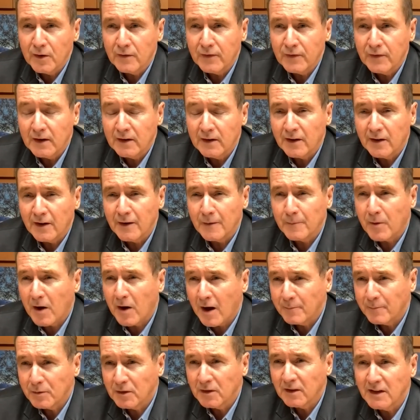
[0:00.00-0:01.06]
of the entire
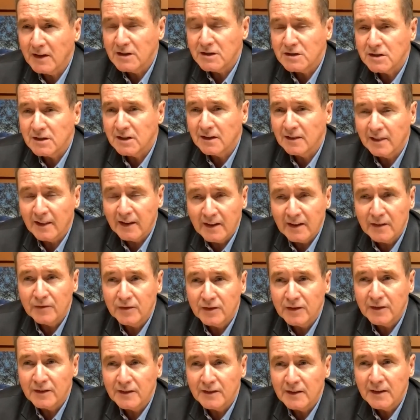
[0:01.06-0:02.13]
population
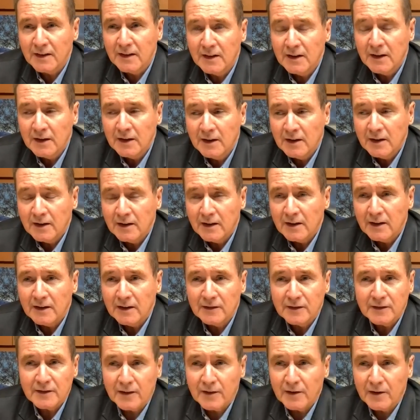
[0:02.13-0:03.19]
lives in
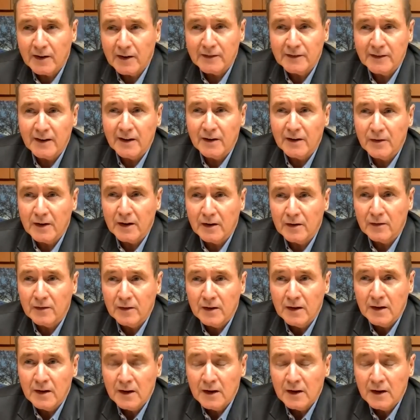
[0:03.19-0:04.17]
Southern Ontario.